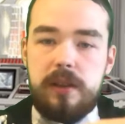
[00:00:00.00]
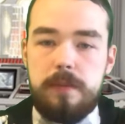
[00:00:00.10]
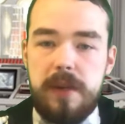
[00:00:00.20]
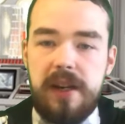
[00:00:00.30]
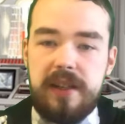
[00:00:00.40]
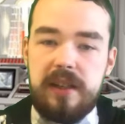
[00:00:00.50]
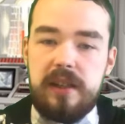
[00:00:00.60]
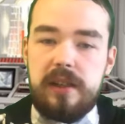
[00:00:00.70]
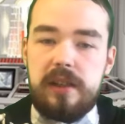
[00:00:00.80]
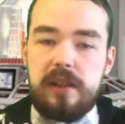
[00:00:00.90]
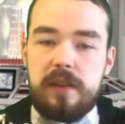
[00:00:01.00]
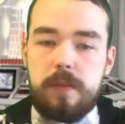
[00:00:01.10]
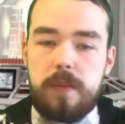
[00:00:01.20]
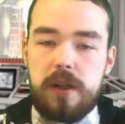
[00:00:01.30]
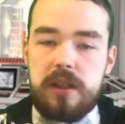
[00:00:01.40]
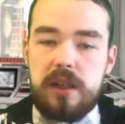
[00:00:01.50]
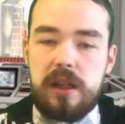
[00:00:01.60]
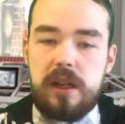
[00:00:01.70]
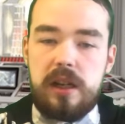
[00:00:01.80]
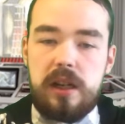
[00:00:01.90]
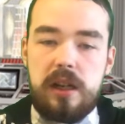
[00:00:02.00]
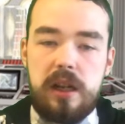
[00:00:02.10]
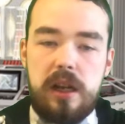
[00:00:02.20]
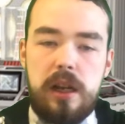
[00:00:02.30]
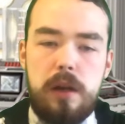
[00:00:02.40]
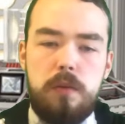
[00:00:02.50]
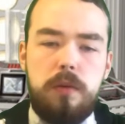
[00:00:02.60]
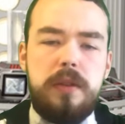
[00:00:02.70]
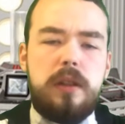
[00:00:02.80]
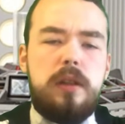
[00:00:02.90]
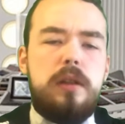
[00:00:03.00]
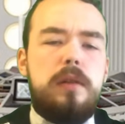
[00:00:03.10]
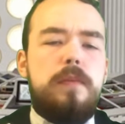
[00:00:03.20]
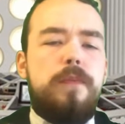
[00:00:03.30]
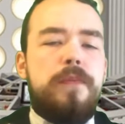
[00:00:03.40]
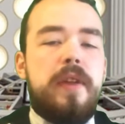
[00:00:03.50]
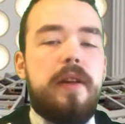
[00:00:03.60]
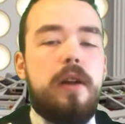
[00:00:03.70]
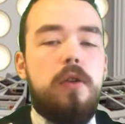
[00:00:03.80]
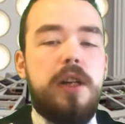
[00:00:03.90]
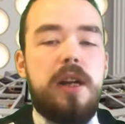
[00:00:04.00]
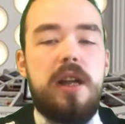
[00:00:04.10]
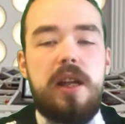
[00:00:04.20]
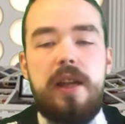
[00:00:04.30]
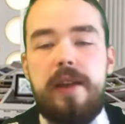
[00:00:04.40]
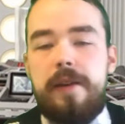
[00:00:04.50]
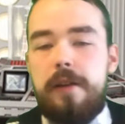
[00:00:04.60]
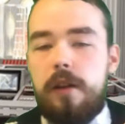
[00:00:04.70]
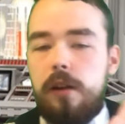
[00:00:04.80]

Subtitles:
has come back. But, what was it gonna end? Oh yeah,